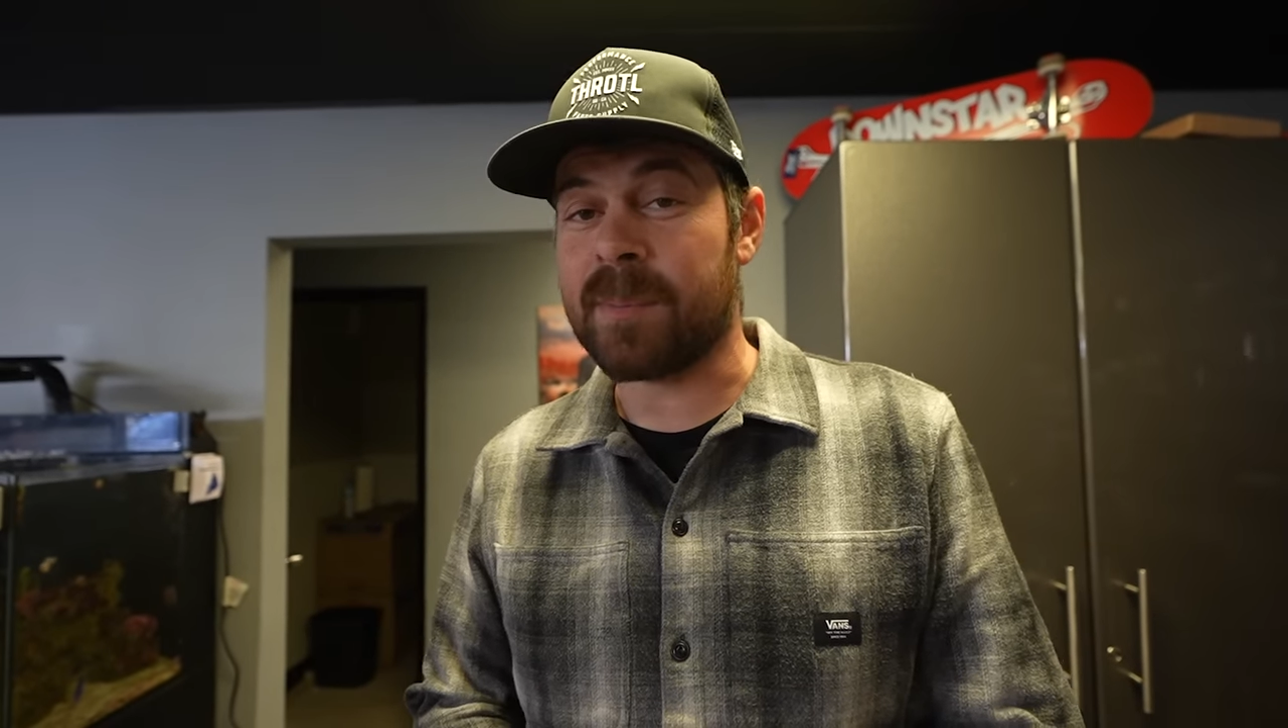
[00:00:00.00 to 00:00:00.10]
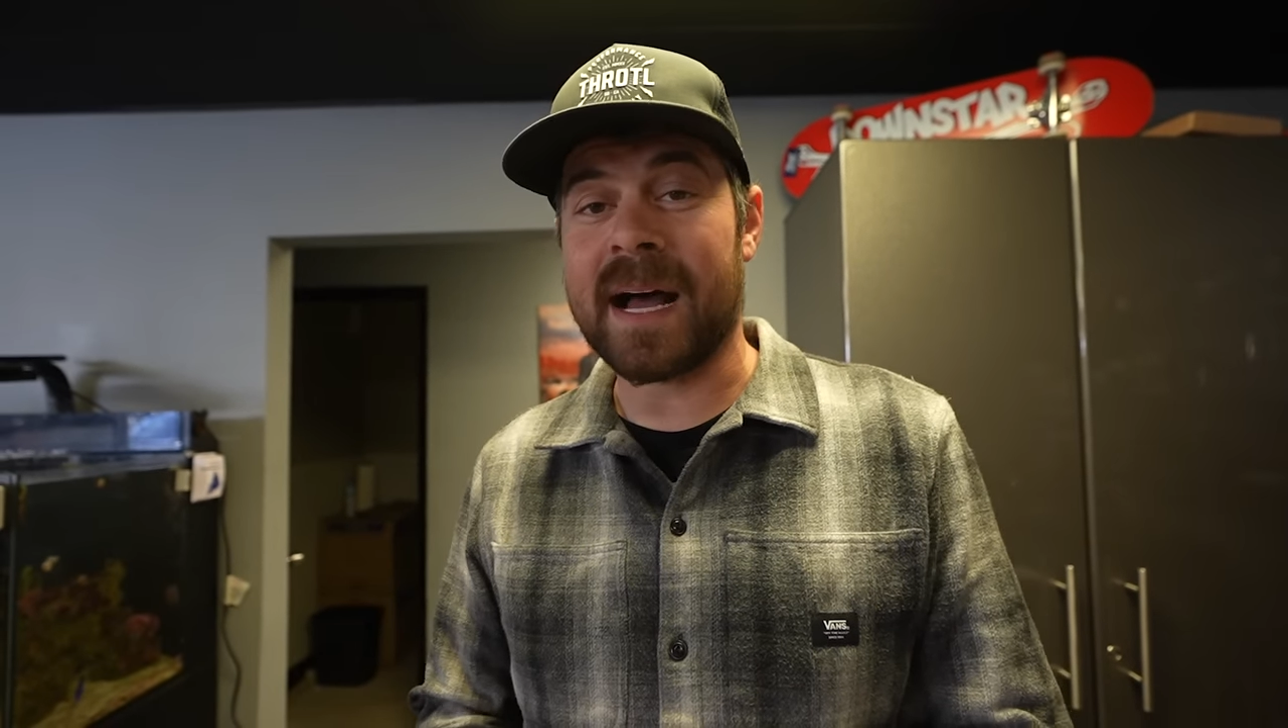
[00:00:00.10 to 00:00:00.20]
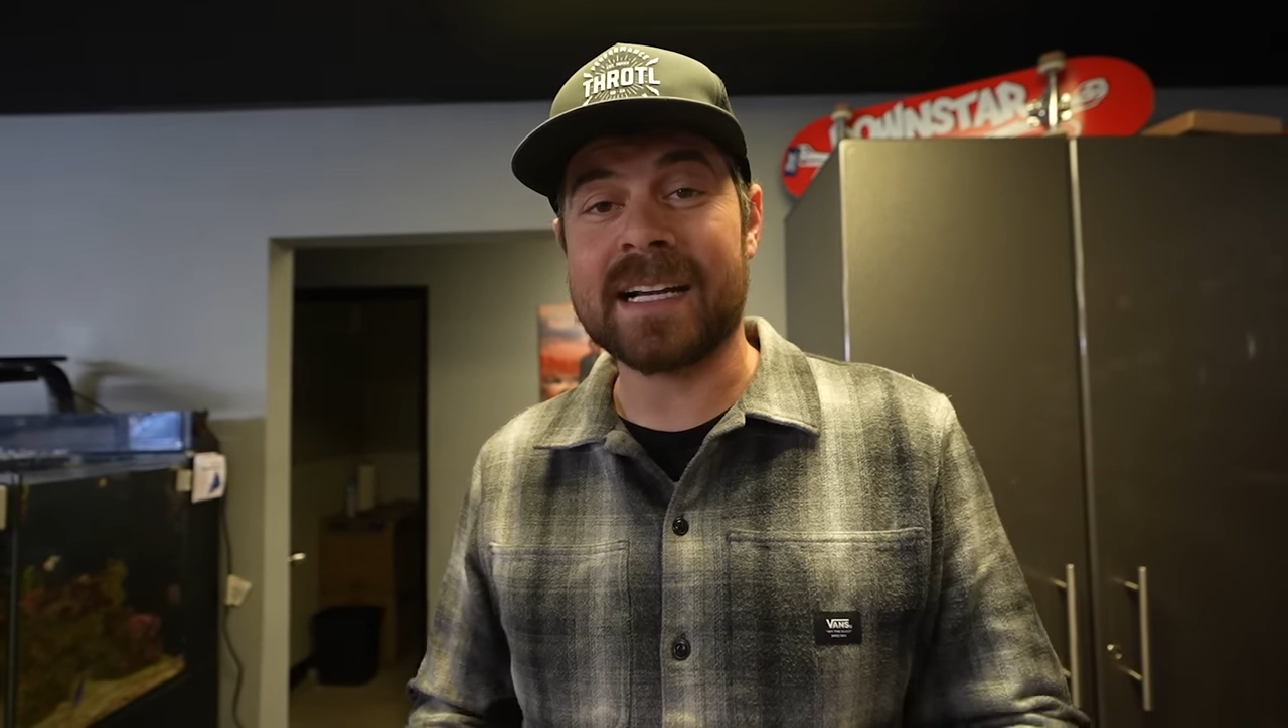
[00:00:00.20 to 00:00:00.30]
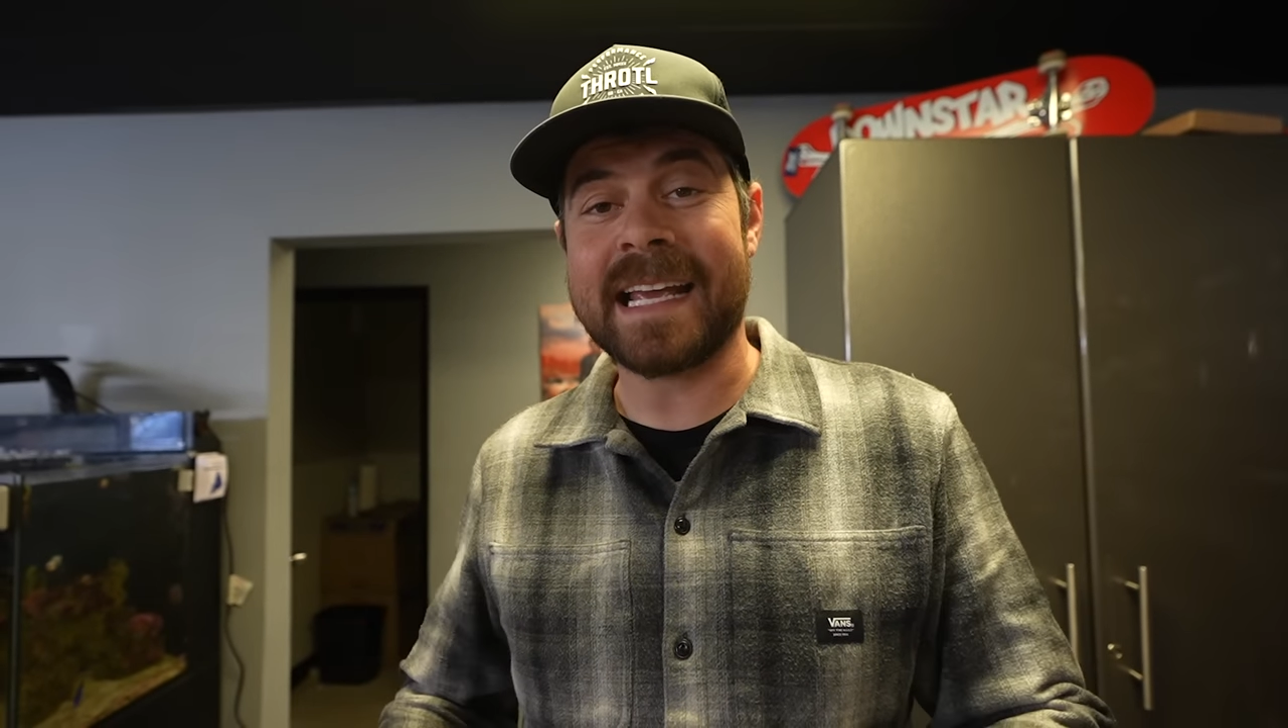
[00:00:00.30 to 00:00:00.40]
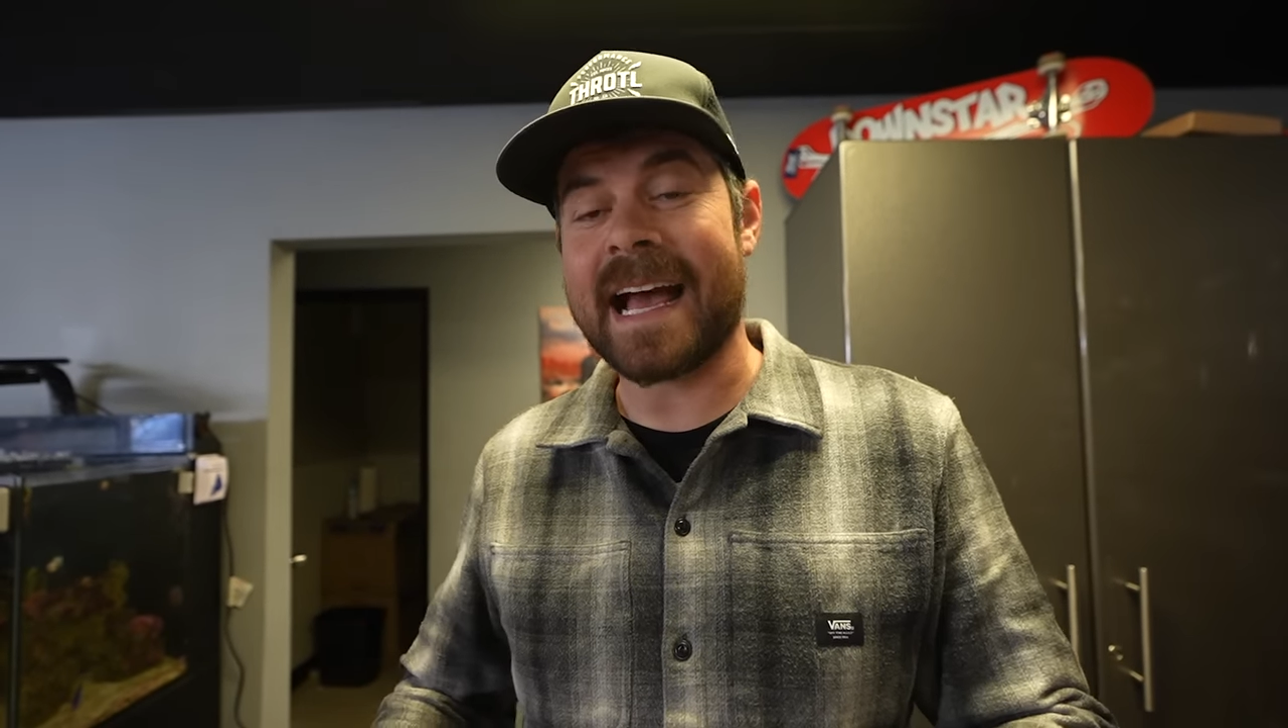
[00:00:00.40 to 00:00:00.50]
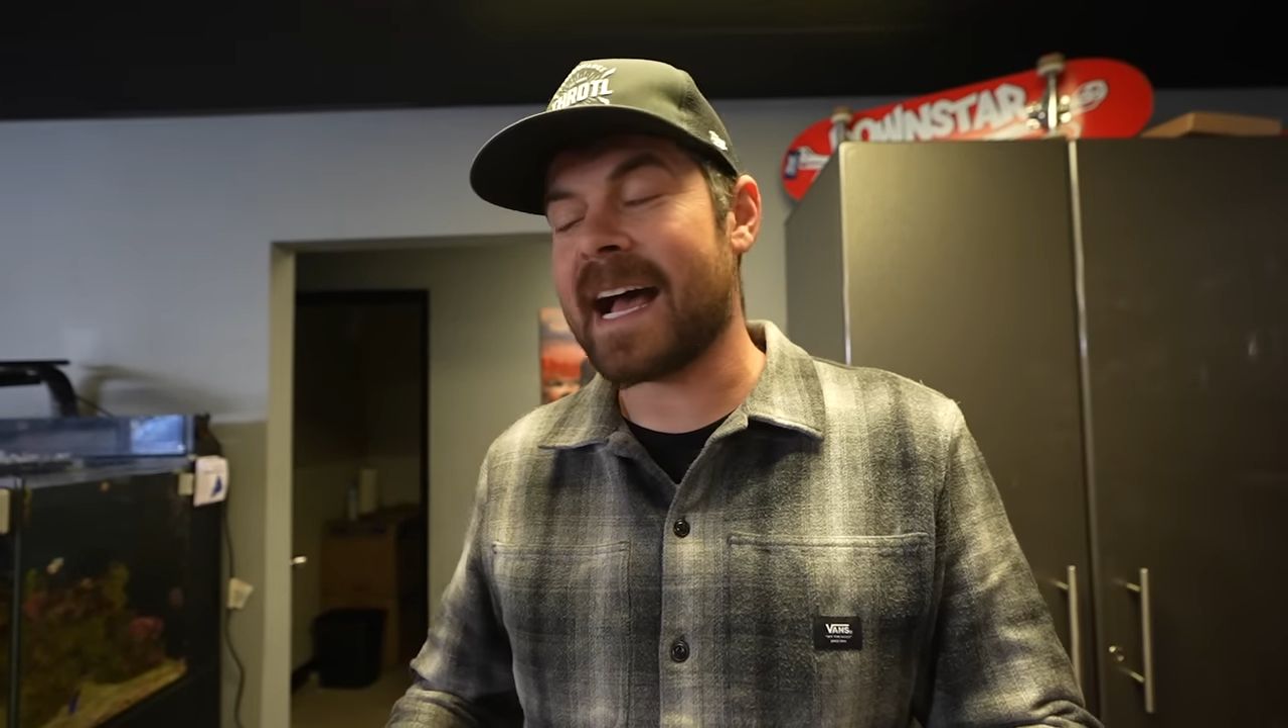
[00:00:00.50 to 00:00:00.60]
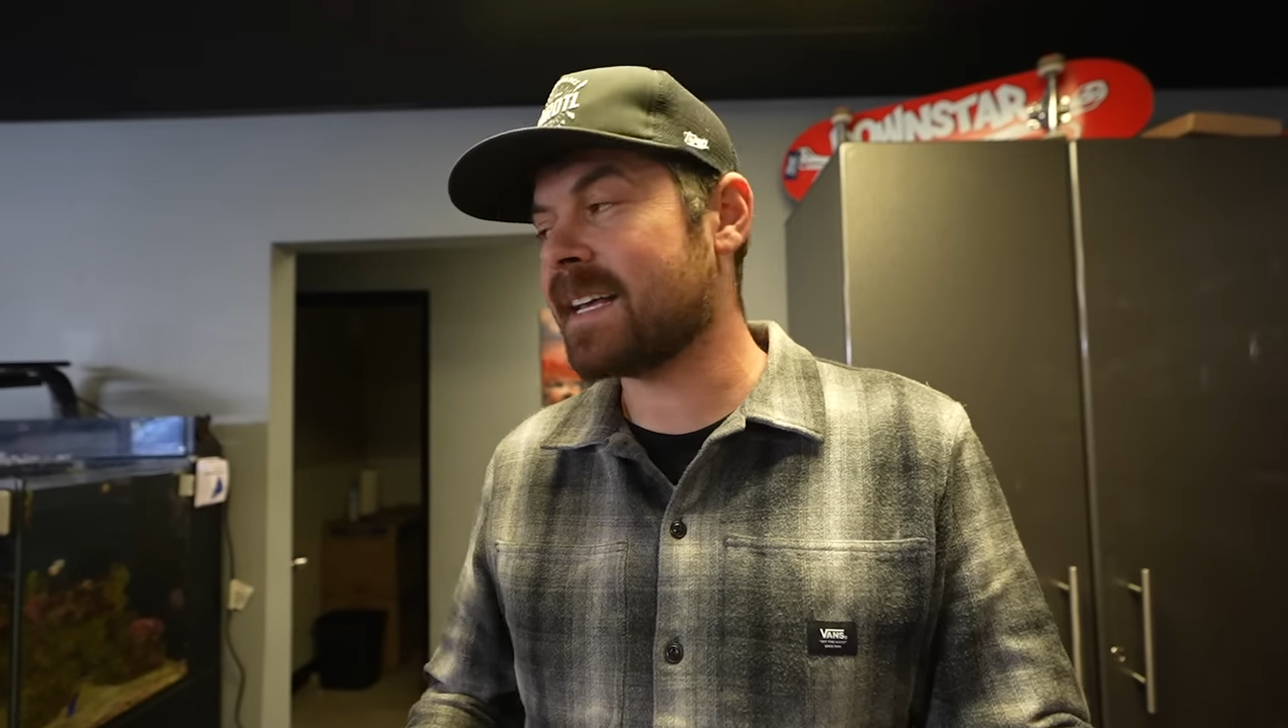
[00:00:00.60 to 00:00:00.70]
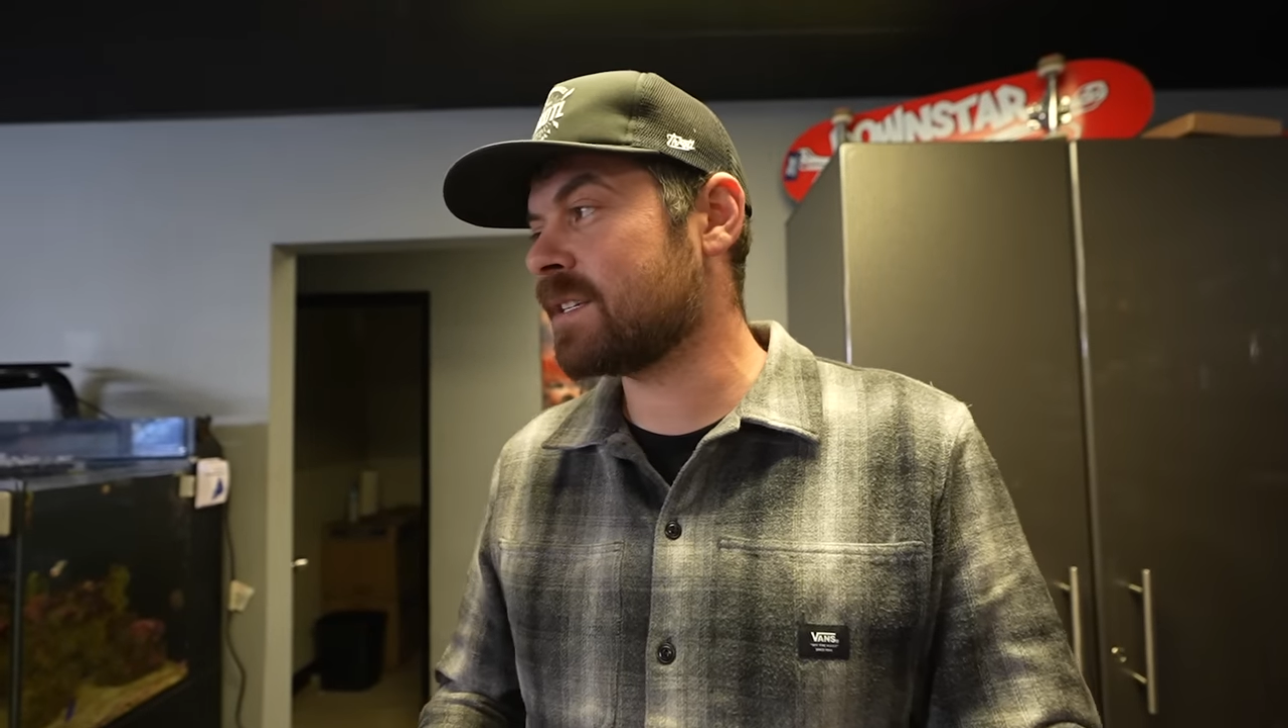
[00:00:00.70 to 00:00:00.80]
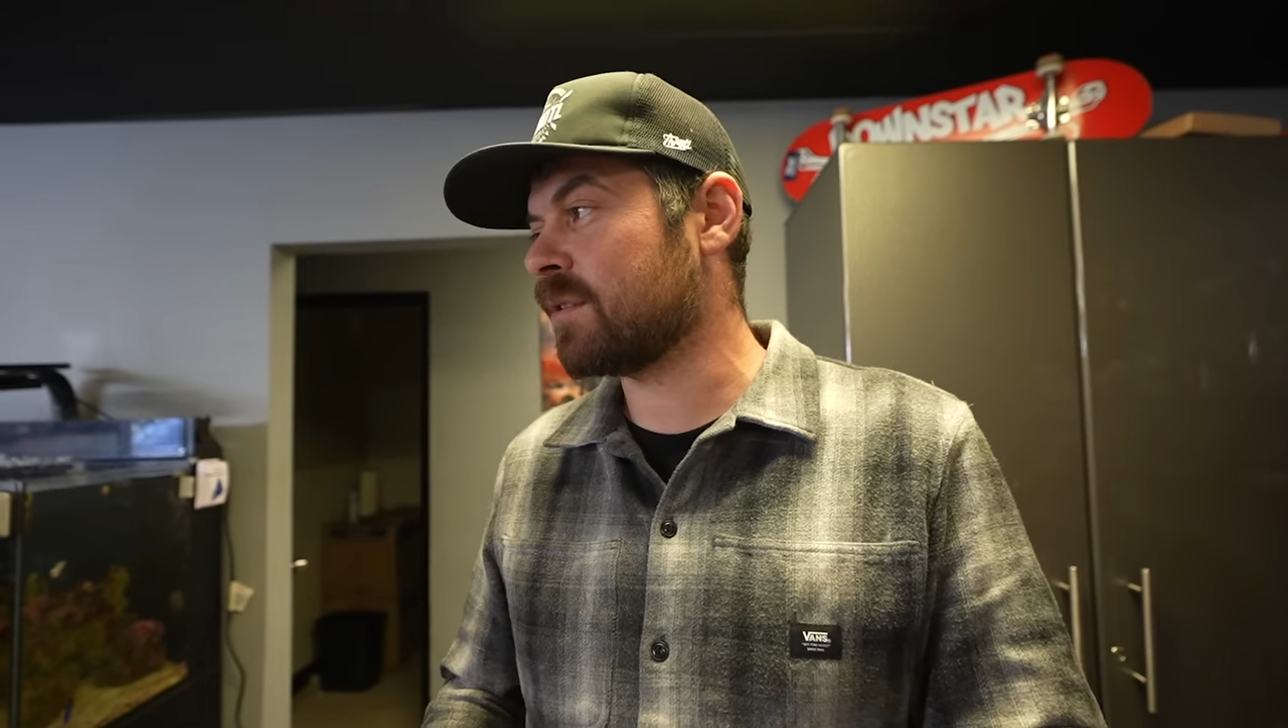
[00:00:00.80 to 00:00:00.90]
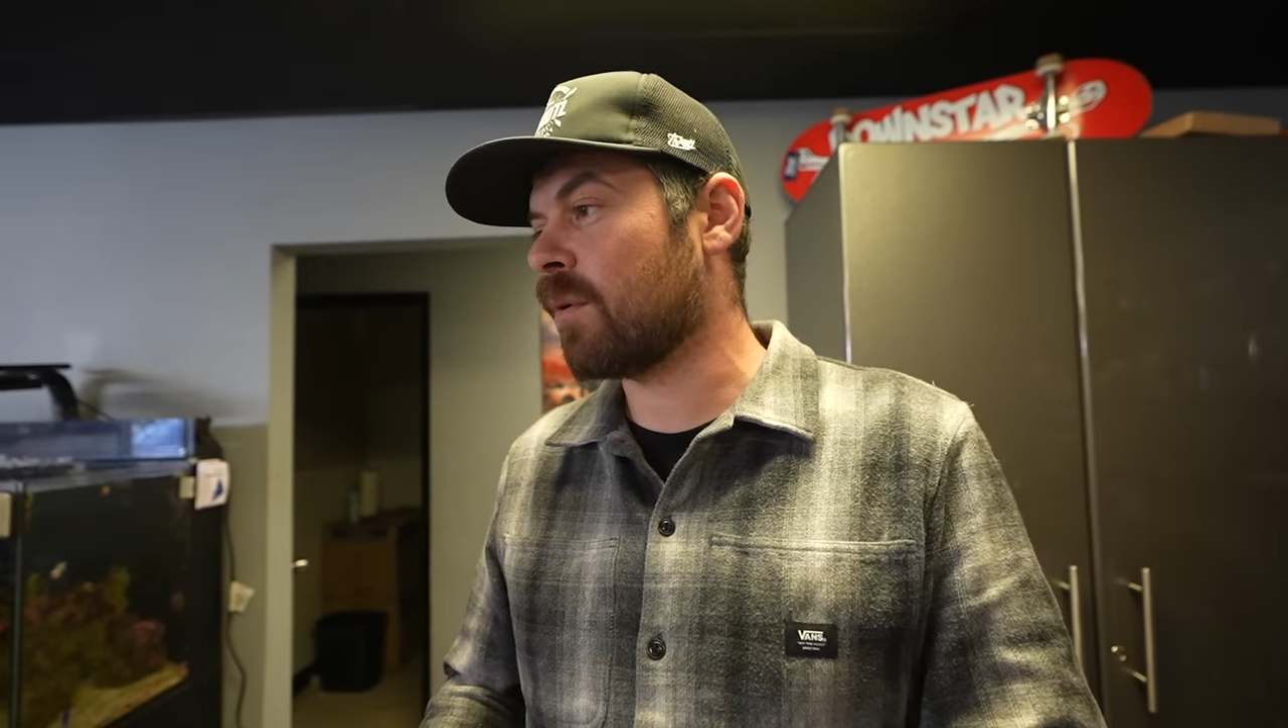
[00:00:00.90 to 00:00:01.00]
podcast